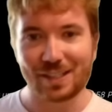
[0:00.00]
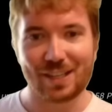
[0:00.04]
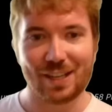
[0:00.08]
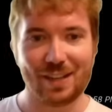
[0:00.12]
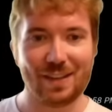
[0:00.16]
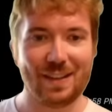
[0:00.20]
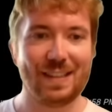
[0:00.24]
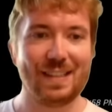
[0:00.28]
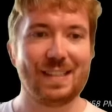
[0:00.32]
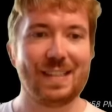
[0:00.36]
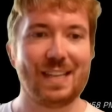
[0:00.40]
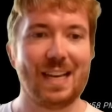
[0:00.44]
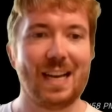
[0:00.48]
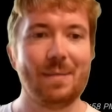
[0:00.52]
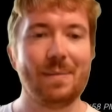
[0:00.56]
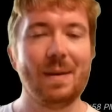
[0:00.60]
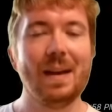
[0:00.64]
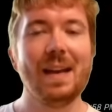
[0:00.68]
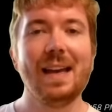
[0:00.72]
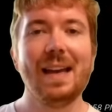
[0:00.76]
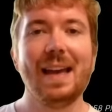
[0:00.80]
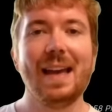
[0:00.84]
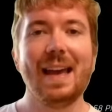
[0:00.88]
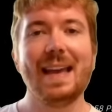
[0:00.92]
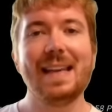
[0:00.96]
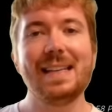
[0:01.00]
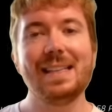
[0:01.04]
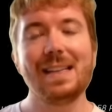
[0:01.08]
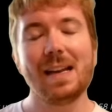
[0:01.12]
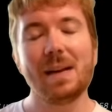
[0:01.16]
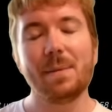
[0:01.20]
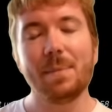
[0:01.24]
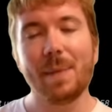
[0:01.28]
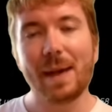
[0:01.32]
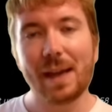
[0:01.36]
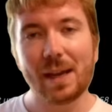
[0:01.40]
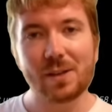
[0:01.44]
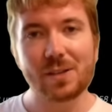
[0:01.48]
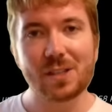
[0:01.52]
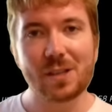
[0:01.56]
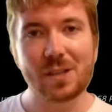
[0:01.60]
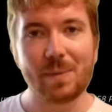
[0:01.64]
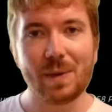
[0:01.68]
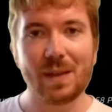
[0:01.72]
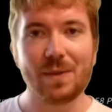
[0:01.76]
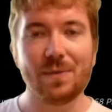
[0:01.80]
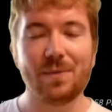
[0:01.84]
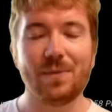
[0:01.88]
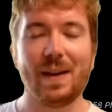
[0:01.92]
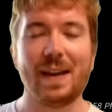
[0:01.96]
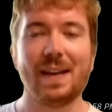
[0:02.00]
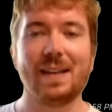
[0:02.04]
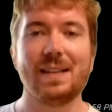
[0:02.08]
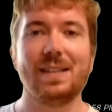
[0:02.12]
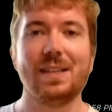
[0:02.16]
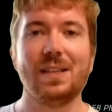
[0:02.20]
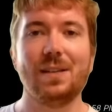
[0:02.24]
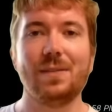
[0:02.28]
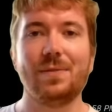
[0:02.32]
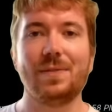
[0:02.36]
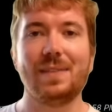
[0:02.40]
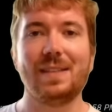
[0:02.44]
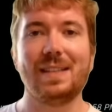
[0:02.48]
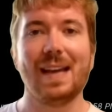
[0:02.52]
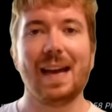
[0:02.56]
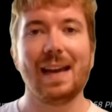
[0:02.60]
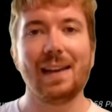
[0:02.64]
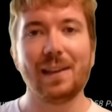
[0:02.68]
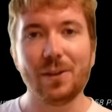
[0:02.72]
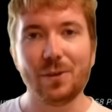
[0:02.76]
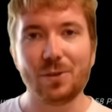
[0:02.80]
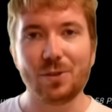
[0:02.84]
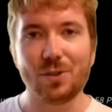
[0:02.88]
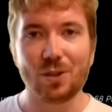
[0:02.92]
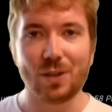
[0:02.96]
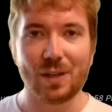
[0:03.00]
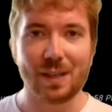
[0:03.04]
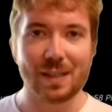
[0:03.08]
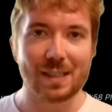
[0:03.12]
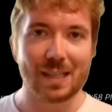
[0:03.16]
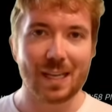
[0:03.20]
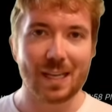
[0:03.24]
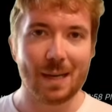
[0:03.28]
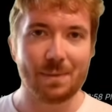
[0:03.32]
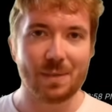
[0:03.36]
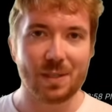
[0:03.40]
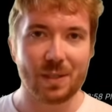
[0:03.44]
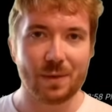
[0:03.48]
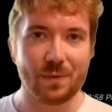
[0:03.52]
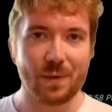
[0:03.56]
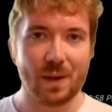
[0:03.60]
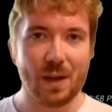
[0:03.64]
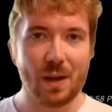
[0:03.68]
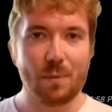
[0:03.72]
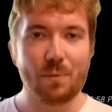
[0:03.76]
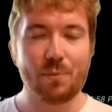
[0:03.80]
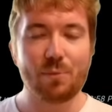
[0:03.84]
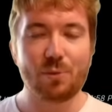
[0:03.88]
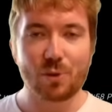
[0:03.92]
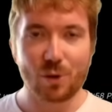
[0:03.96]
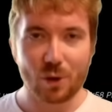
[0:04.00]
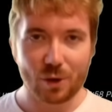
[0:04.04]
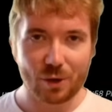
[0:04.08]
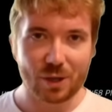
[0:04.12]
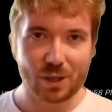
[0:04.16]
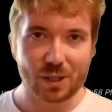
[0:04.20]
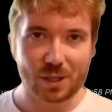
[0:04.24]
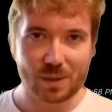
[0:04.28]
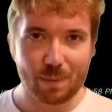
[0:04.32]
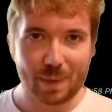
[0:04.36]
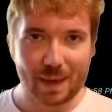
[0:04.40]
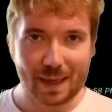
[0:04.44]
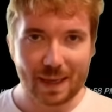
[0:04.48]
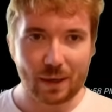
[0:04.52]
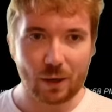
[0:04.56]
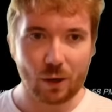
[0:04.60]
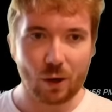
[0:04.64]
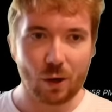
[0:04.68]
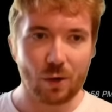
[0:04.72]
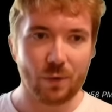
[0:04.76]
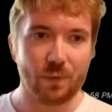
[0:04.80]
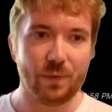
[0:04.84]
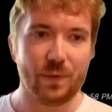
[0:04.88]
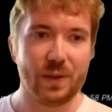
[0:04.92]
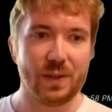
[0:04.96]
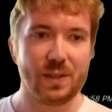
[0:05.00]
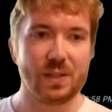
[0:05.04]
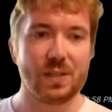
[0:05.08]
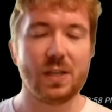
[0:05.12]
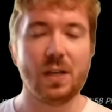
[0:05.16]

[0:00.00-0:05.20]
this tab, is that it may also be a fact of dilution in terms of products being offered.